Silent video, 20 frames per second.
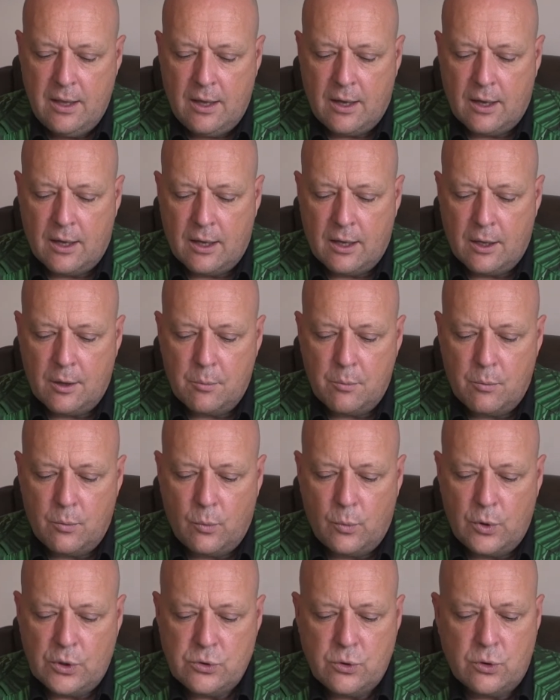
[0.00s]

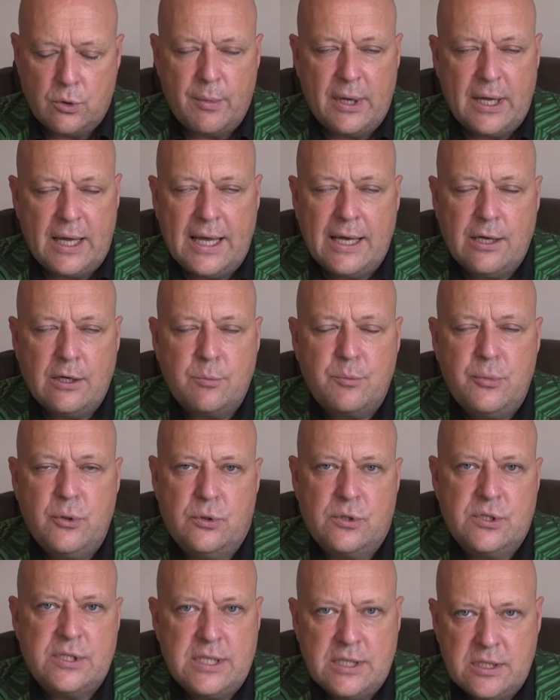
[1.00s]
We'll talk about how to put
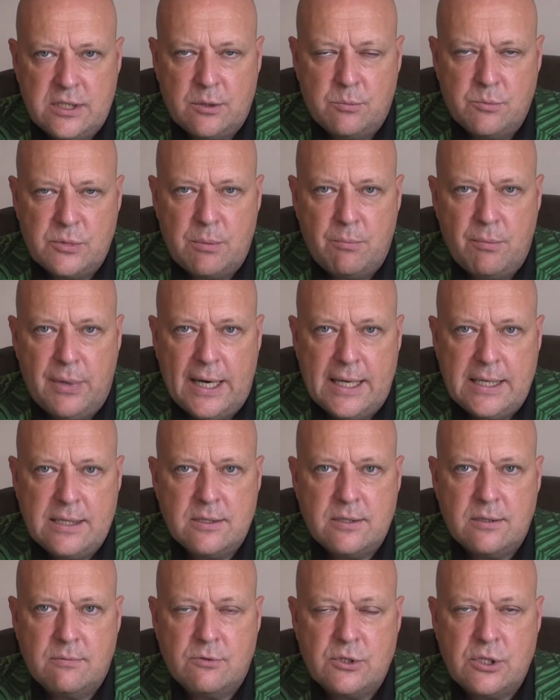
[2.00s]
systems in
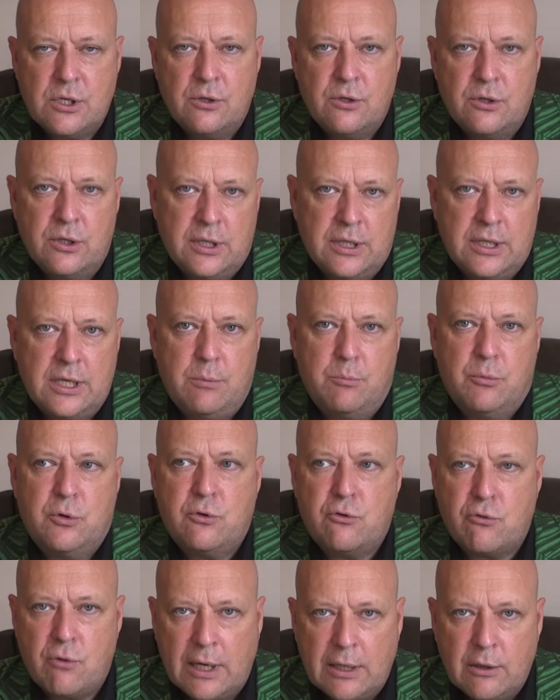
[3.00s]
place so that you can keep
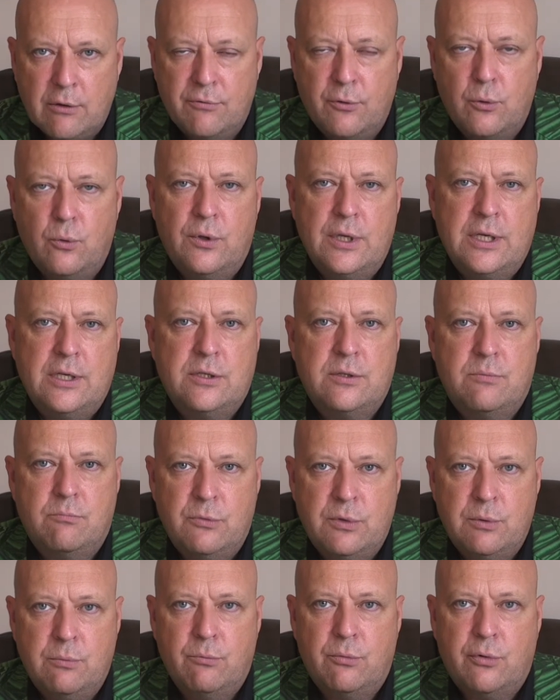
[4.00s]
track of all these
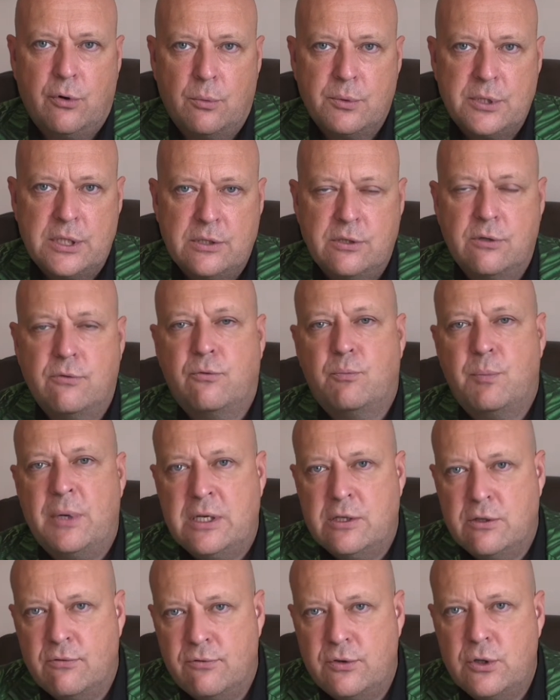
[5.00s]
properties you've
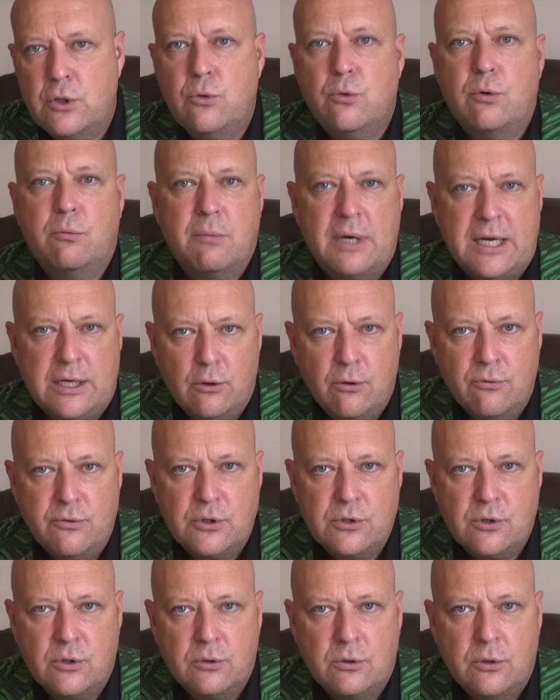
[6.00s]
been to view and made
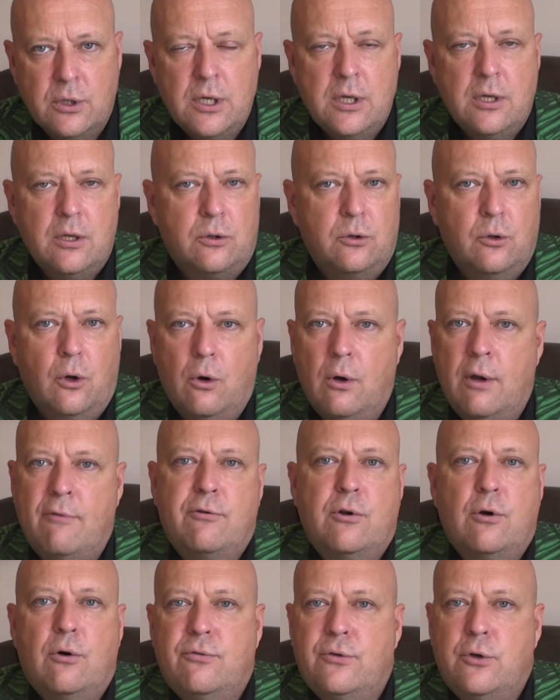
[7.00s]
offers on. Not
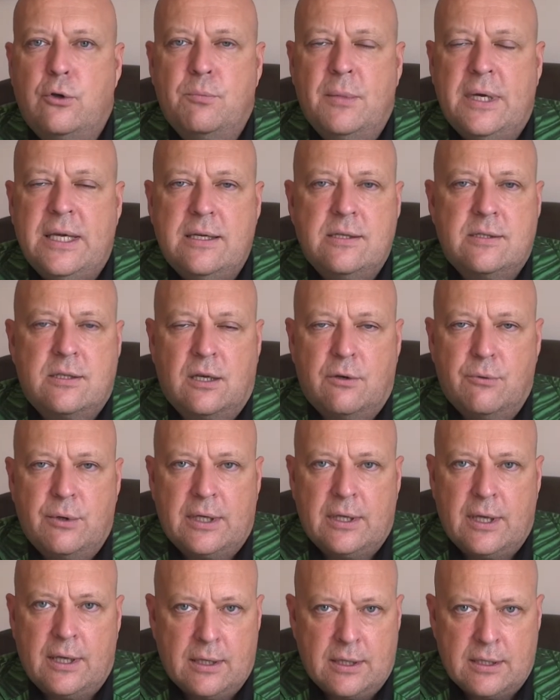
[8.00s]
every offer you make is going to
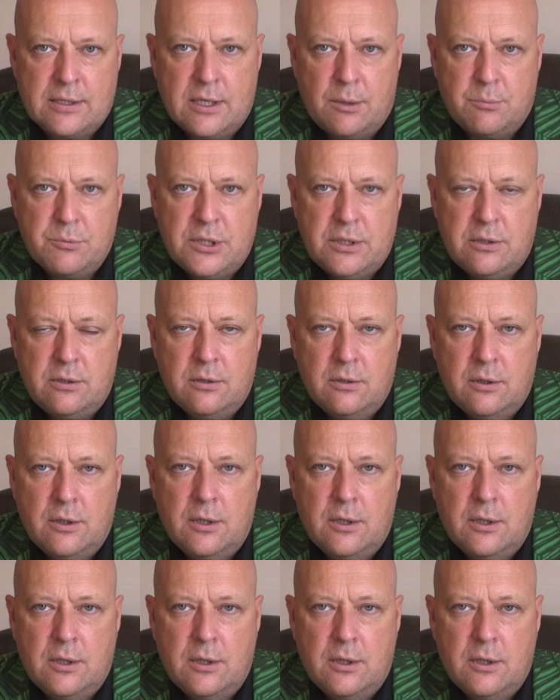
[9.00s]
get accepted.